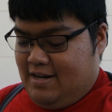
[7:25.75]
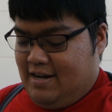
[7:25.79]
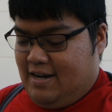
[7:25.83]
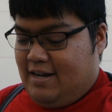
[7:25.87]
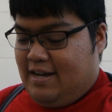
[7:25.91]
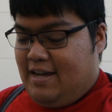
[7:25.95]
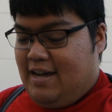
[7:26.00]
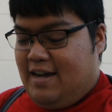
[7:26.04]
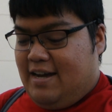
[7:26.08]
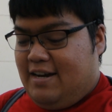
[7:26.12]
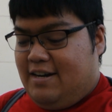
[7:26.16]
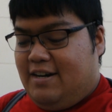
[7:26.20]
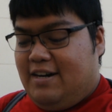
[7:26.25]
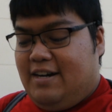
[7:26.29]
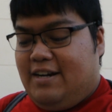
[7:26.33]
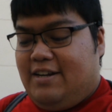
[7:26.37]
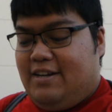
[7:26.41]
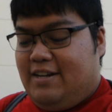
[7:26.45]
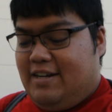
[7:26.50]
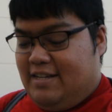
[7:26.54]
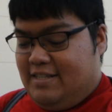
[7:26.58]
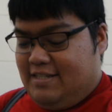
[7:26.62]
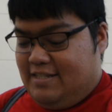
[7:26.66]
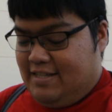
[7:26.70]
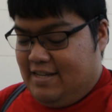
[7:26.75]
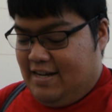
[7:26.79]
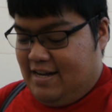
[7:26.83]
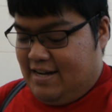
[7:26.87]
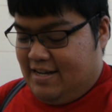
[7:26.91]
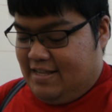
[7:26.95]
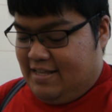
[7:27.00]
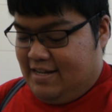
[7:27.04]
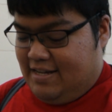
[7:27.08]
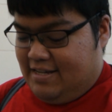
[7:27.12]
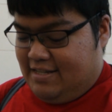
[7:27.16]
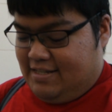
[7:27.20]
I can't argue against
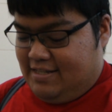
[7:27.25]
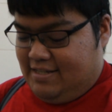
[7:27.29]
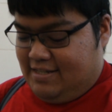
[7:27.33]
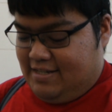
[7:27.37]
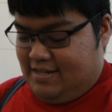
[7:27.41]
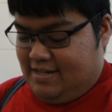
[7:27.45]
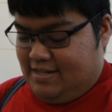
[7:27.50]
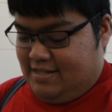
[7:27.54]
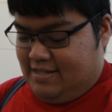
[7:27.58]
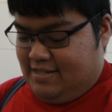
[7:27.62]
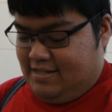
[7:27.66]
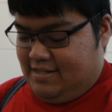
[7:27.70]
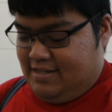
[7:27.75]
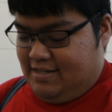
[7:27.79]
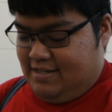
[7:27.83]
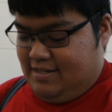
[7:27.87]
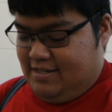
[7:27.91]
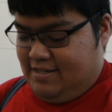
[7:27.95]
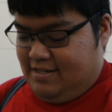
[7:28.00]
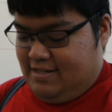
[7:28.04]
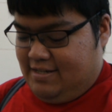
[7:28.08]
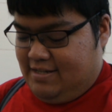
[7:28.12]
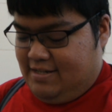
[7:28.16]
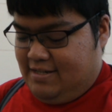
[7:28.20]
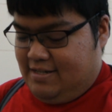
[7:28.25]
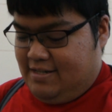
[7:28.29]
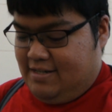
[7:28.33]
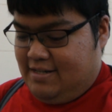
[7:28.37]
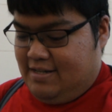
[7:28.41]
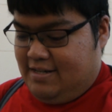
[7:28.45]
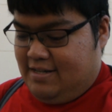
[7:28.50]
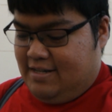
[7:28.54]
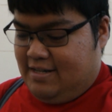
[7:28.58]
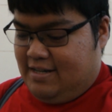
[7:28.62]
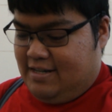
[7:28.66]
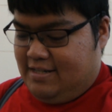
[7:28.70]
that. That's
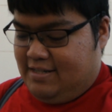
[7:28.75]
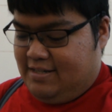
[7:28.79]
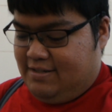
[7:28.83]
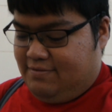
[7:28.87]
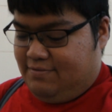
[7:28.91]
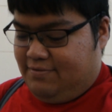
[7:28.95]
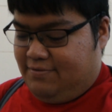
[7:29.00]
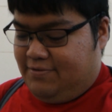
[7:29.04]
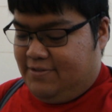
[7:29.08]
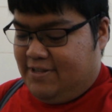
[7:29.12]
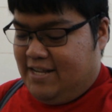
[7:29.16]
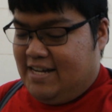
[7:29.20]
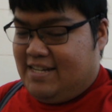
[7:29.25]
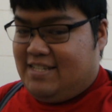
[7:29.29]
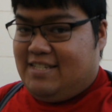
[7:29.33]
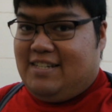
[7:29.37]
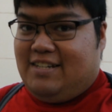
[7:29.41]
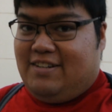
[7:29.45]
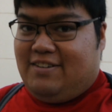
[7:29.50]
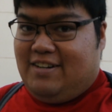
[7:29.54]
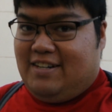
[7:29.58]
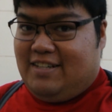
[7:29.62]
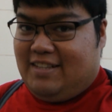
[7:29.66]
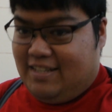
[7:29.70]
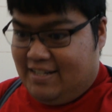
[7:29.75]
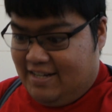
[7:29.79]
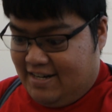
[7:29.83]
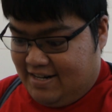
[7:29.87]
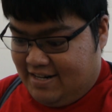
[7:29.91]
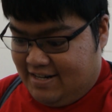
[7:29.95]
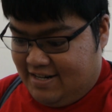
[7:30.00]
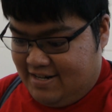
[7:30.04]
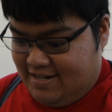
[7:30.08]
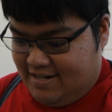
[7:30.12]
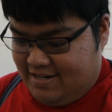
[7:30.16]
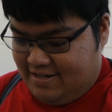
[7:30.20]
some flexing right
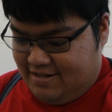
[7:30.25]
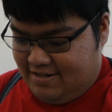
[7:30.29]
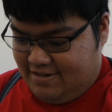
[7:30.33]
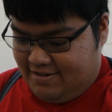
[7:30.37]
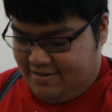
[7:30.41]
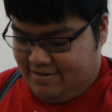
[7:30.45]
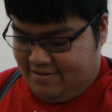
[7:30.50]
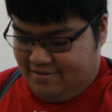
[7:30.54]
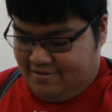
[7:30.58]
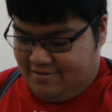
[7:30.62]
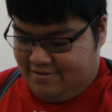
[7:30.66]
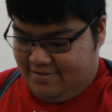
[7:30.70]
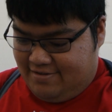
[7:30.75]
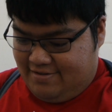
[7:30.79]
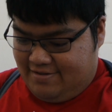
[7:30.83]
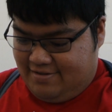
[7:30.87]
there. Oh.